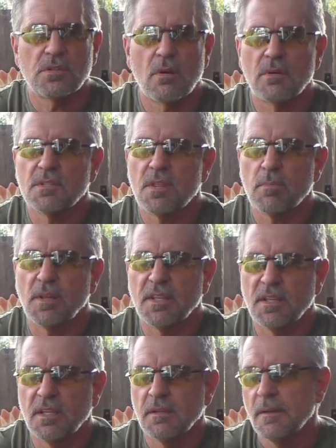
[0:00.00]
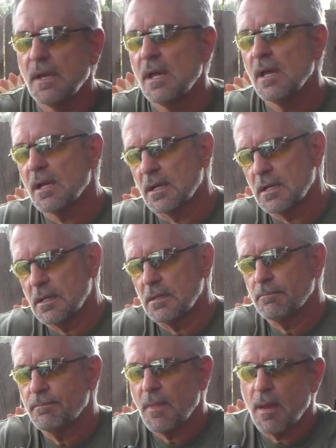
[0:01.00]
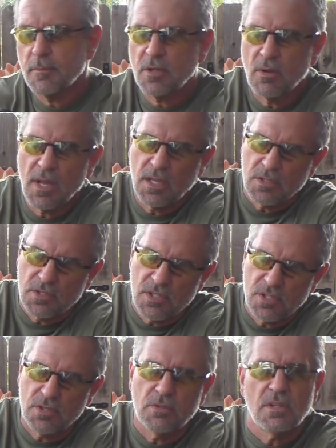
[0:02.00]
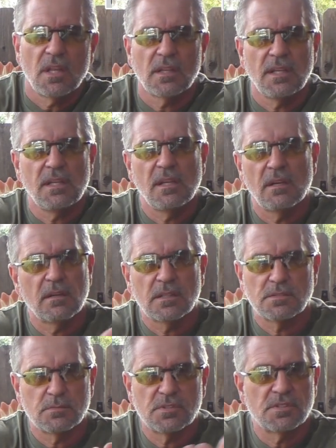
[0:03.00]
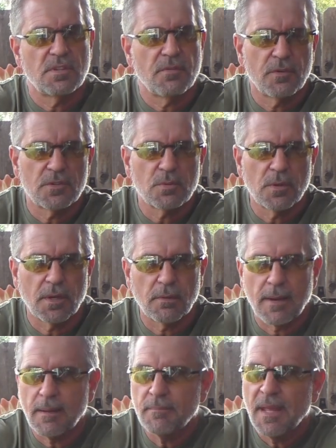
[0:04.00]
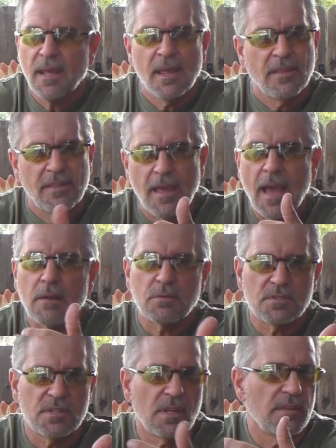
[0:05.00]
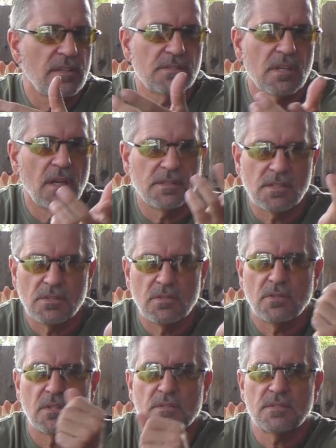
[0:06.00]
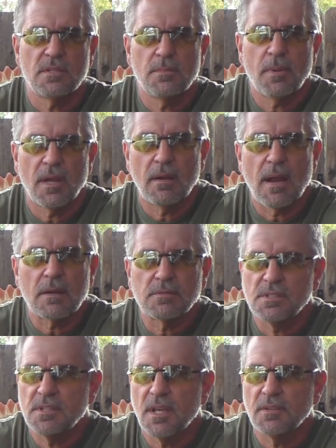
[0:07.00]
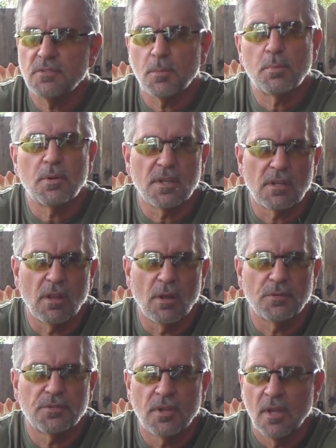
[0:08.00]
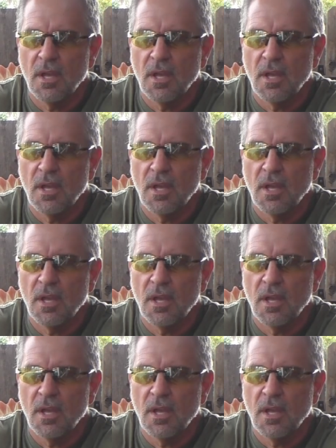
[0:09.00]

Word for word: always the plinking. I'm going to go ahead and just shoot the Elite here because it was just the first one I grabbed. The accuracy on these guns, as you can see by our accuracy test, are pretty close.